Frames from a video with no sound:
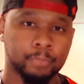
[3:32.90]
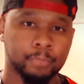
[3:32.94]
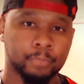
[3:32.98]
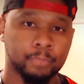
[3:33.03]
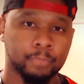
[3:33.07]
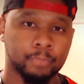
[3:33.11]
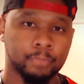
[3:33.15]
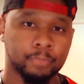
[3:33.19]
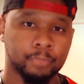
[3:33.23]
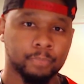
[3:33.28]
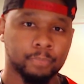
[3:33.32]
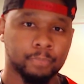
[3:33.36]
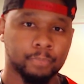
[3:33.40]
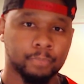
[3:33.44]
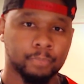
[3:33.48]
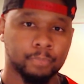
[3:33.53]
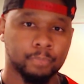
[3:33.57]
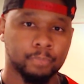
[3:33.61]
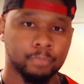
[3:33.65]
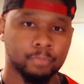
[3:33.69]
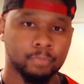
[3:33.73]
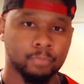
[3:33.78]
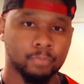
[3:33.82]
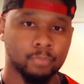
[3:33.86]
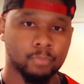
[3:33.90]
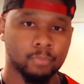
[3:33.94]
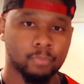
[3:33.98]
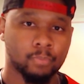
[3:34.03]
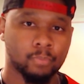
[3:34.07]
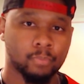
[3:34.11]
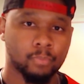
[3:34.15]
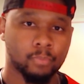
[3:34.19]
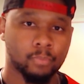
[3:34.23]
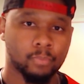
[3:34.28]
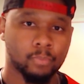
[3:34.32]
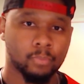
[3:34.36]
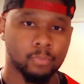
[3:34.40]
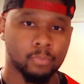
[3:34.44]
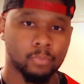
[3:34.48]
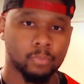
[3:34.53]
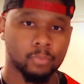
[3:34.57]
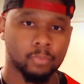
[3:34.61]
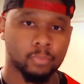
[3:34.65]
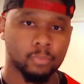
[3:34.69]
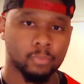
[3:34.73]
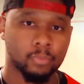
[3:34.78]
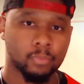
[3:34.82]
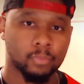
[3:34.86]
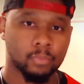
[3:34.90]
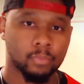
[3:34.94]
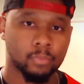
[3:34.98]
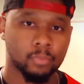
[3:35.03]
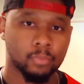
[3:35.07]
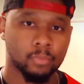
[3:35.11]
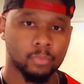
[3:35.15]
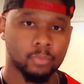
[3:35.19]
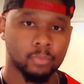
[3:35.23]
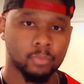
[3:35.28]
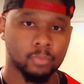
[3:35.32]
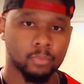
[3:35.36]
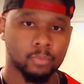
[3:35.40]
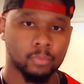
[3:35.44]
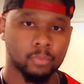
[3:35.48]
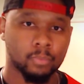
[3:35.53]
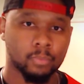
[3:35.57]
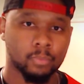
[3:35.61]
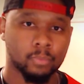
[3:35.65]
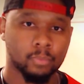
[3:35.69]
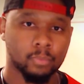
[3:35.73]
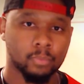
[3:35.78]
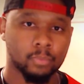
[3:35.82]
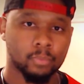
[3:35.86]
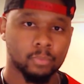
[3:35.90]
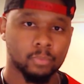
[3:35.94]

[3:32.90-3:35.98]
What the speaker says: The person shown says nothing.